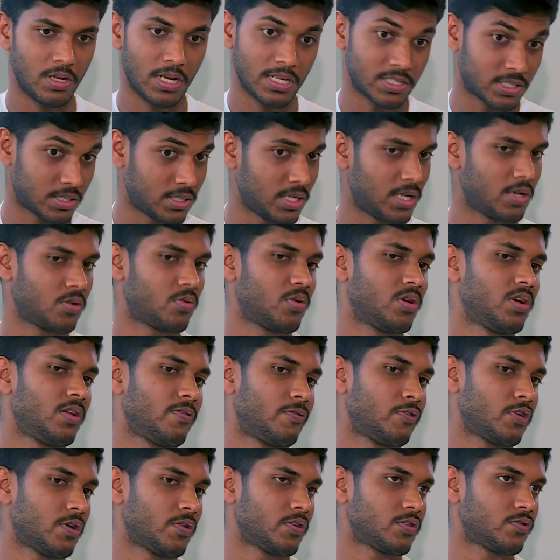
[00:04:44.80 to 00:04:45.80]
less than
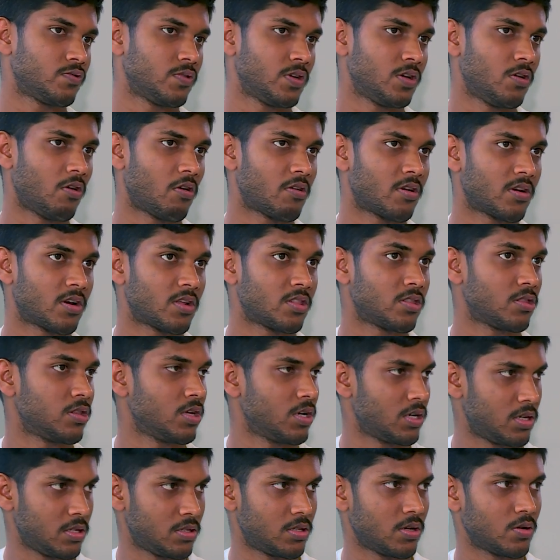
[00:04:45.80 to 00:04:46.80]
24 hours, we got around
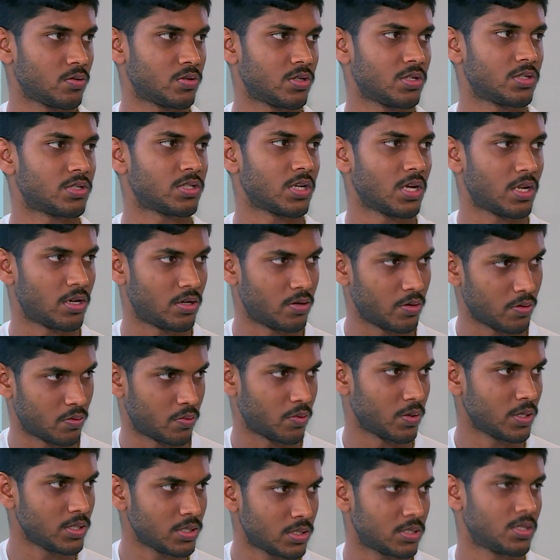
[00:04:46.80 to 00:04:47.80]
30,000 site
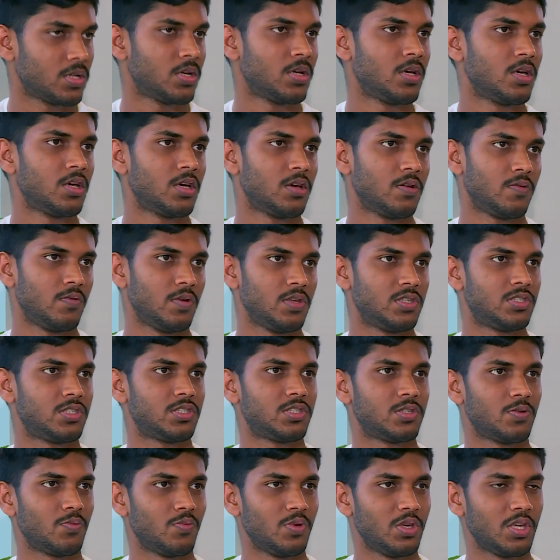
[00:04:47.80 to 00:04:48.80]
requests,
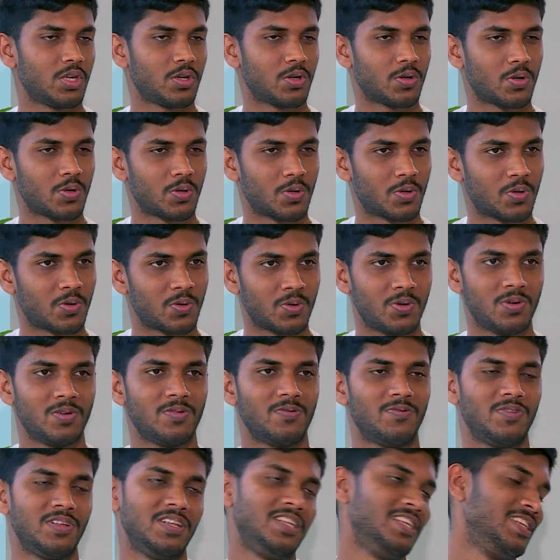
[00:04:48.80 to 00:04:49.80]
which we
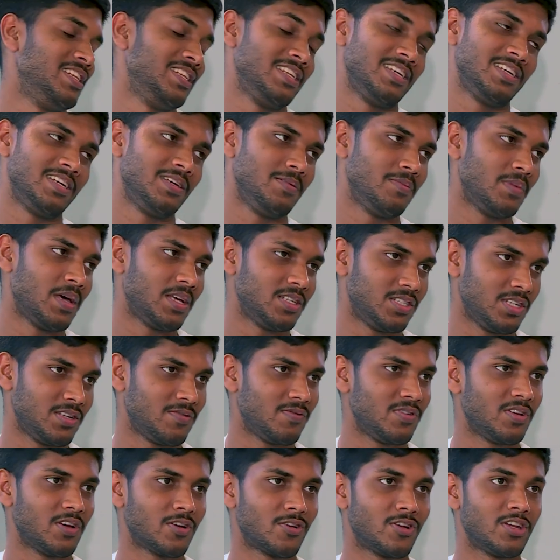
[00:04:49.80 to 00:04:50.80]
didn't
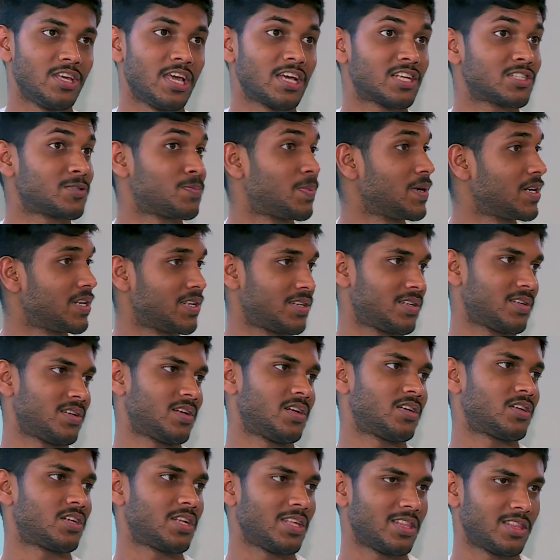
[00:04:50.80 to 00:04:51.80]
imagine. We only expected
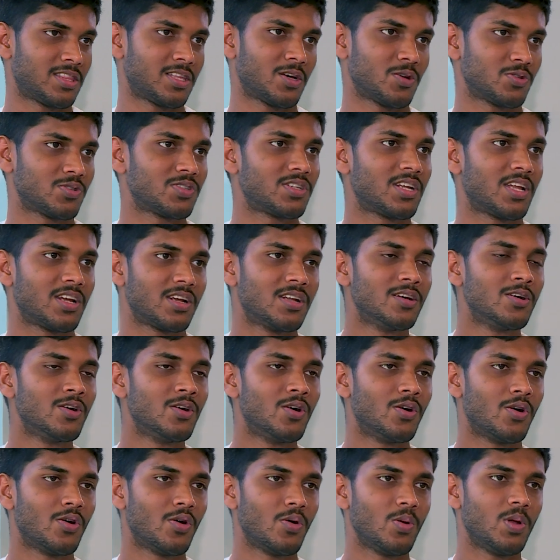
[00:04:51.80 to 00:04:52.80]
around 10,000, and
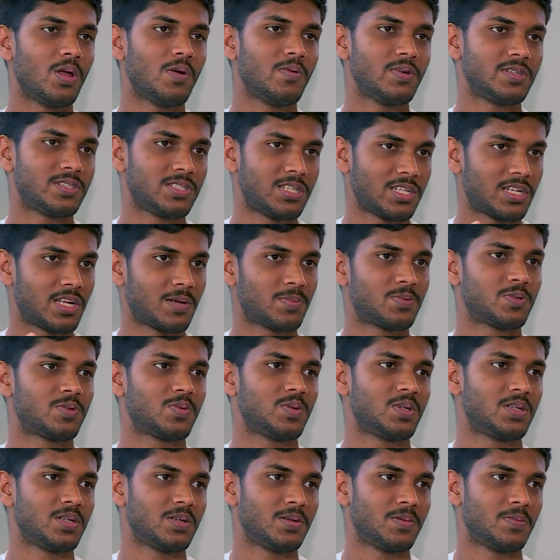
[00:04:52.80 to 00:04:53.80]
all our
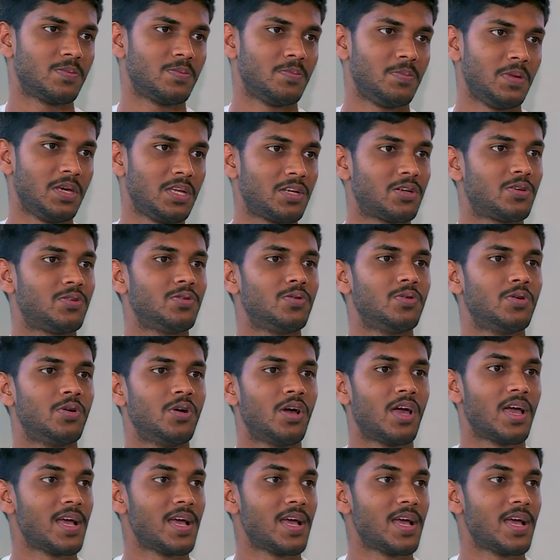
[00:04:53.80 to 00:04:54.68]
setups were made to